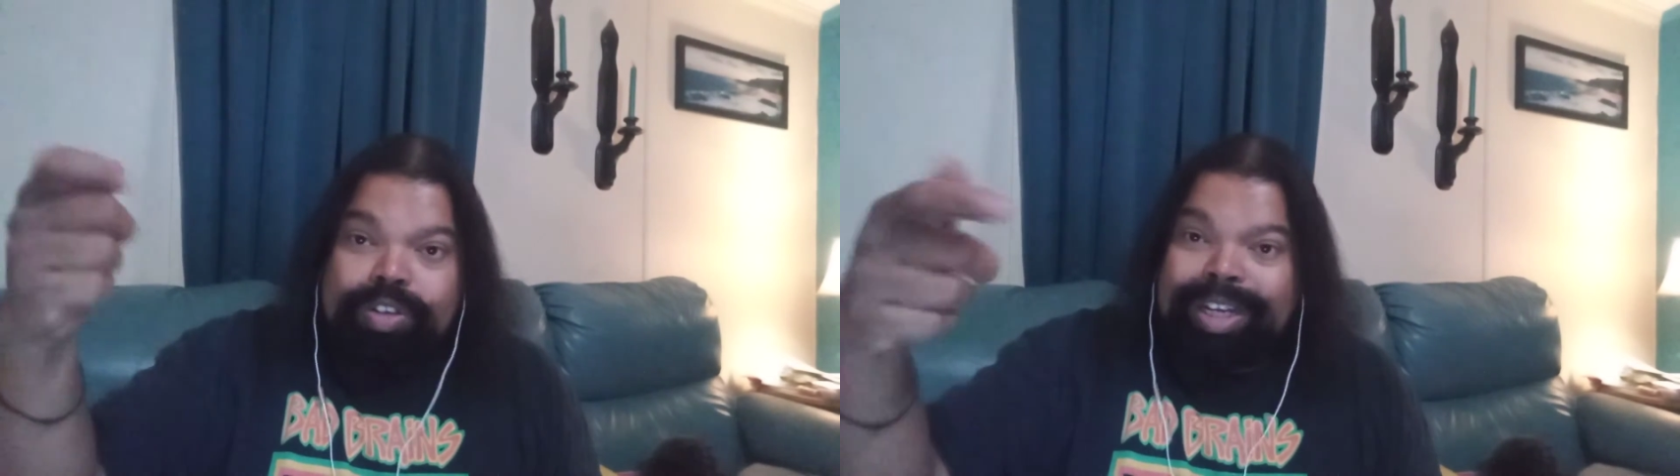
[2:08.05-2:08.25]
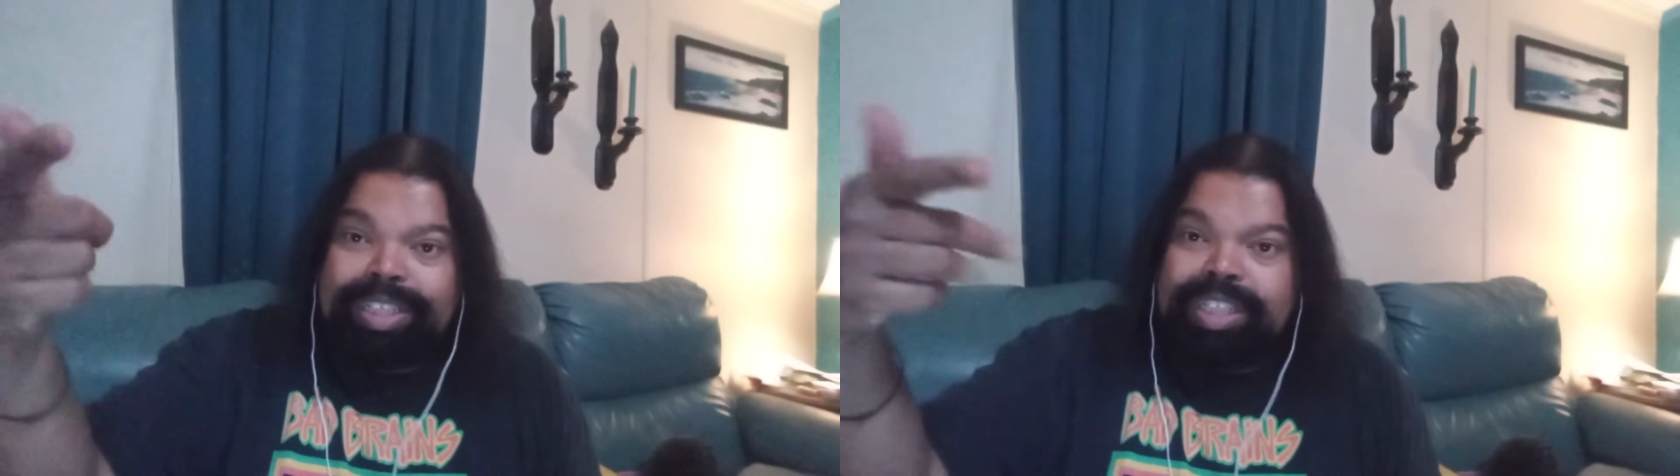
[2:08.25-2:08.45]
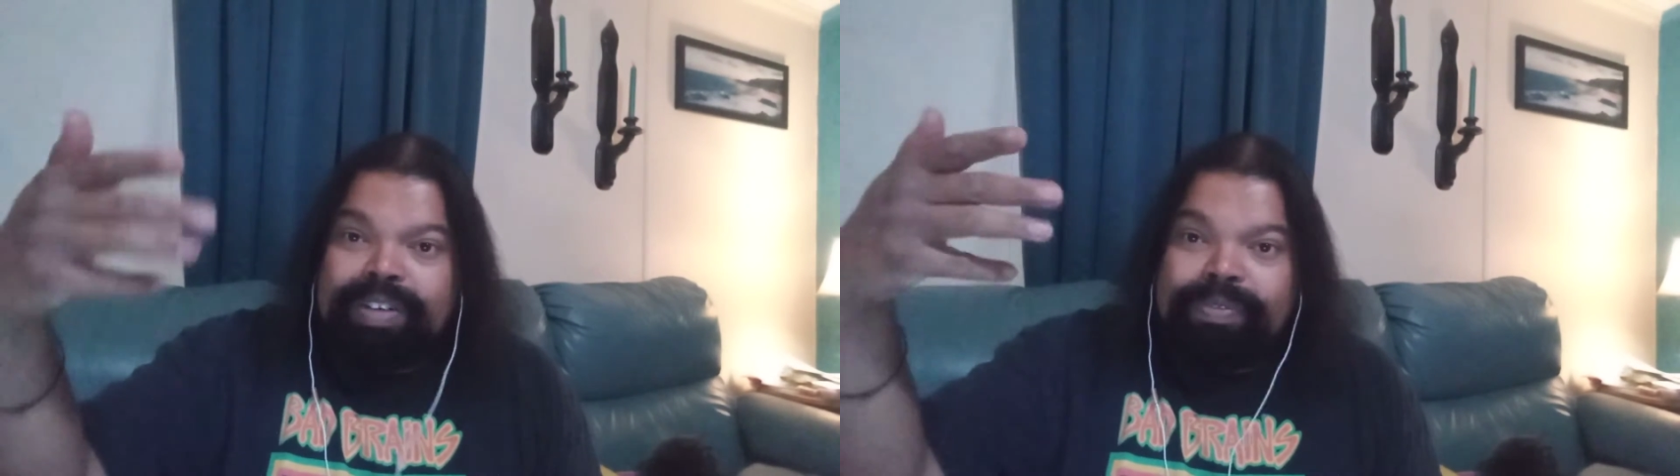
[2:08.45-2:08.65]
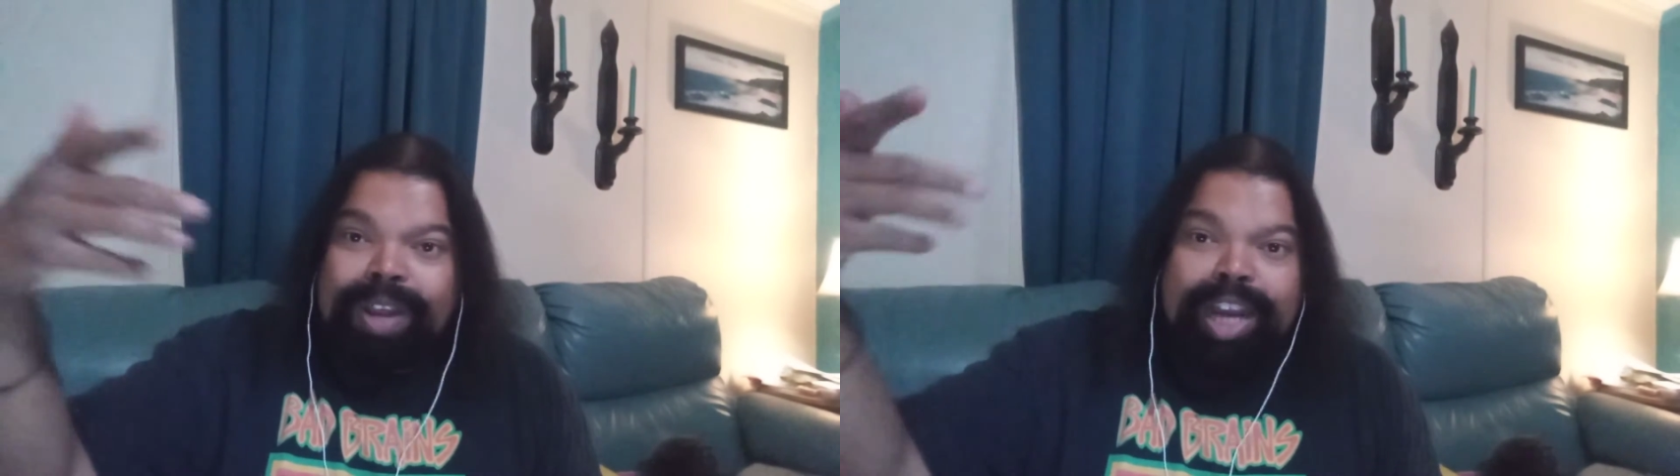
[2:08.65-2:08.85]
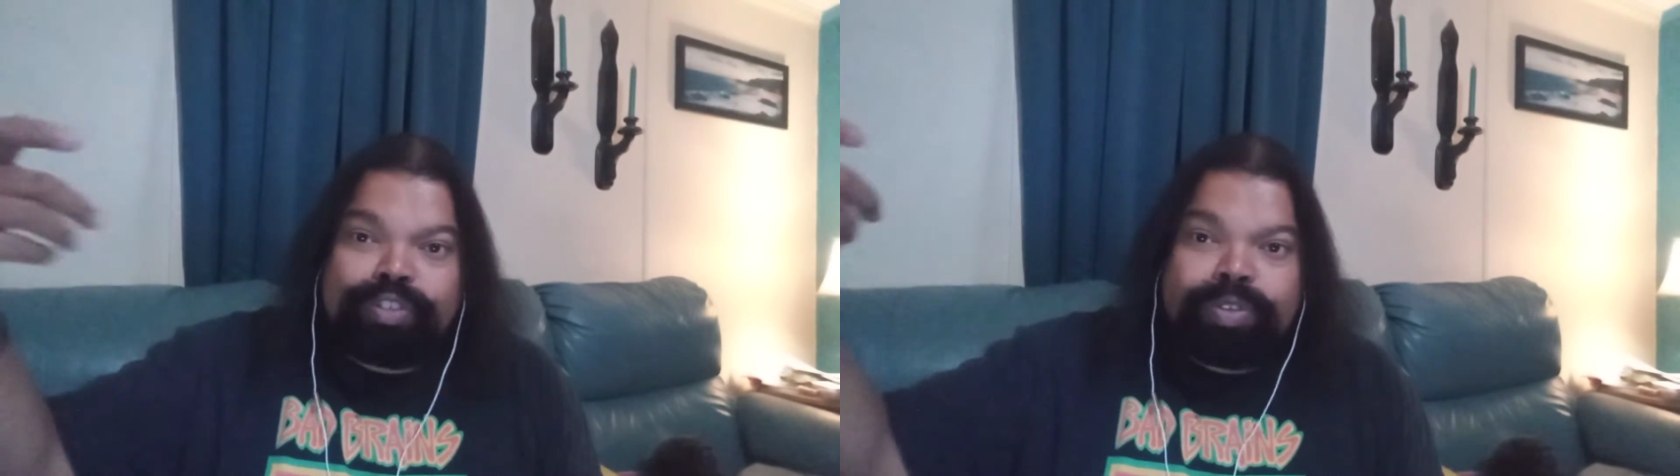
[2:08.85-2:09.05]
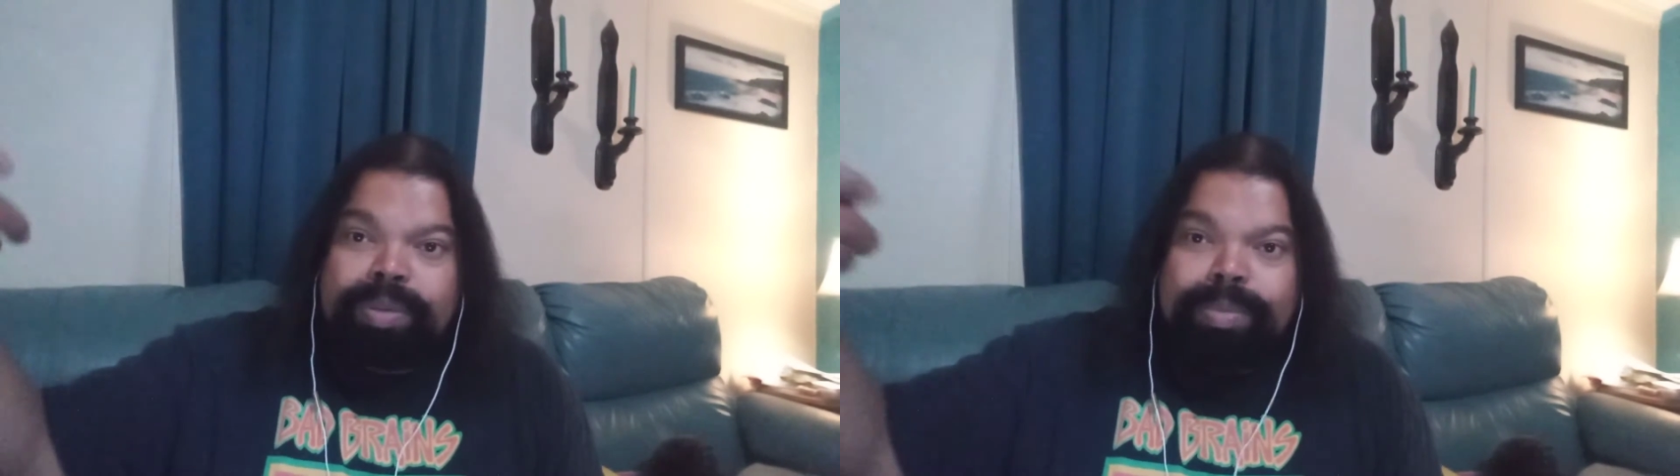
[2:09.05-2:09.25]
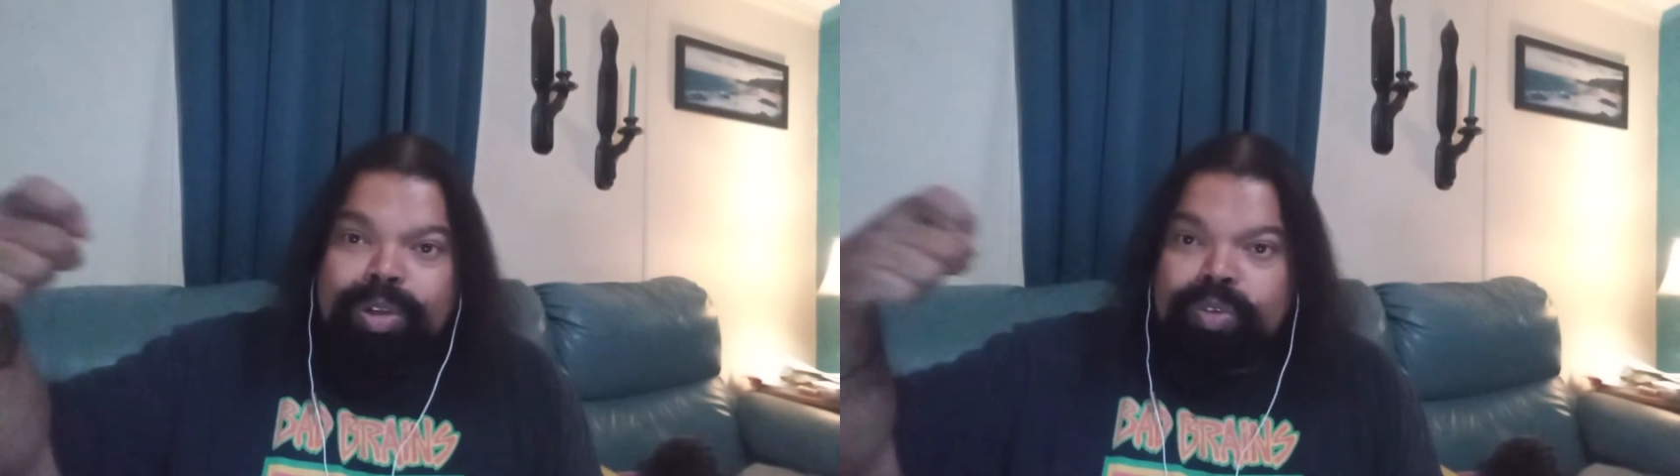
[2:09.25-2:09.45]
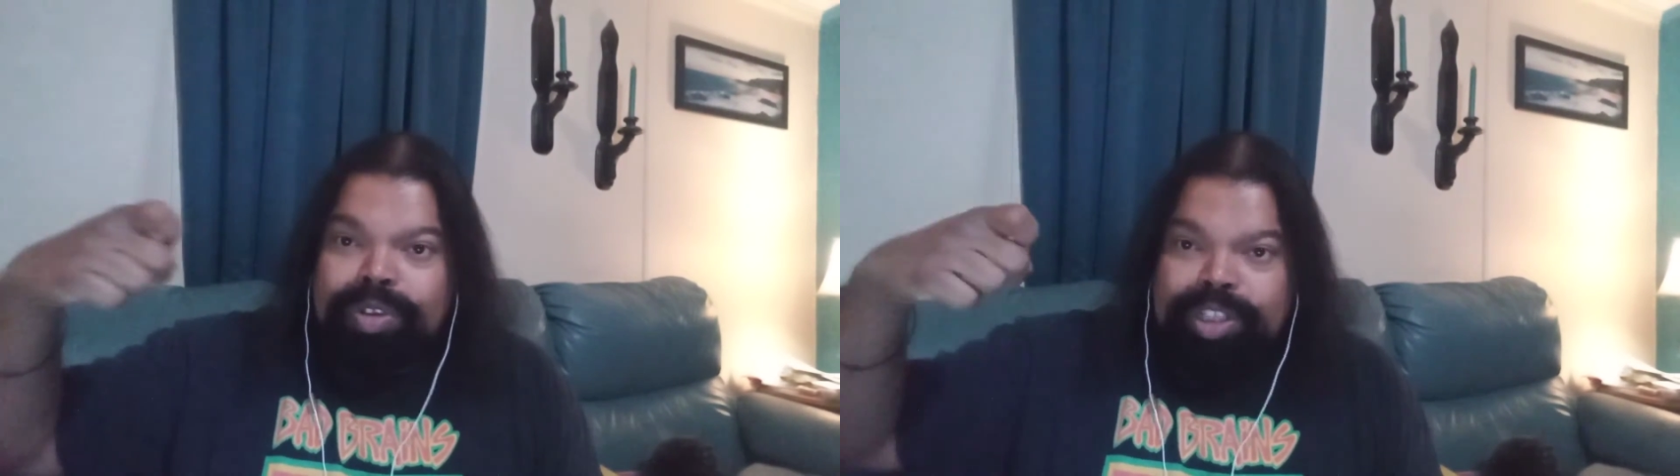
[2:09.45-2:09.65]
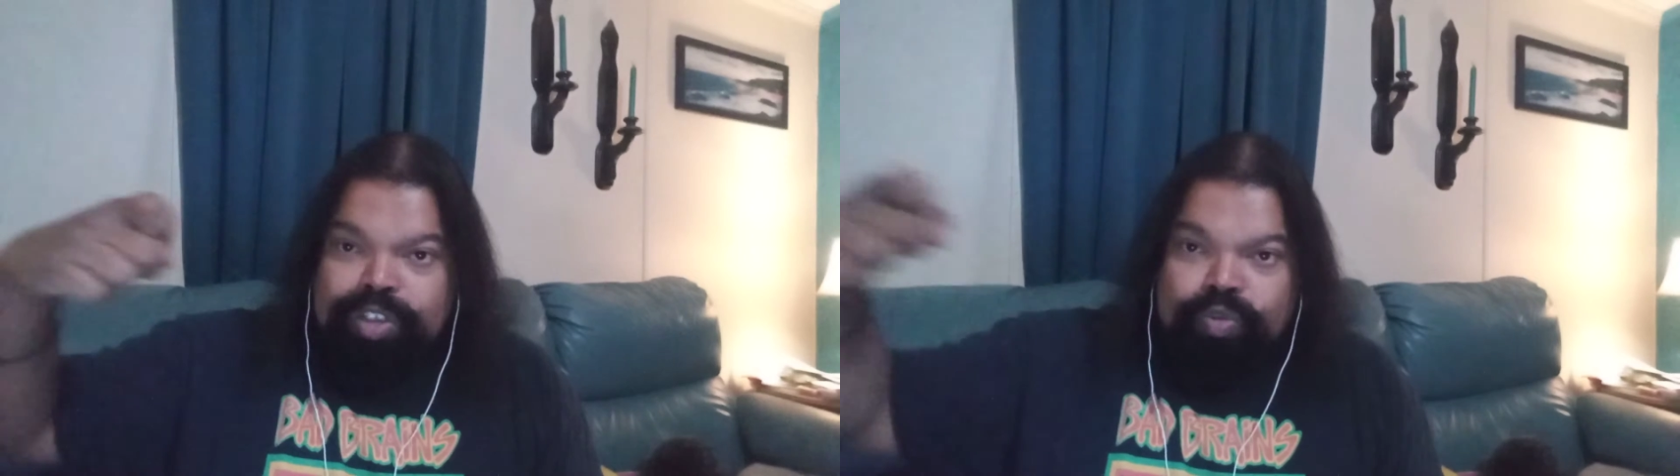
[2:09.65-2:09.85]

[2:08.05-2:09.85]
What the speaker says: I could see the flash from the muzzle as he's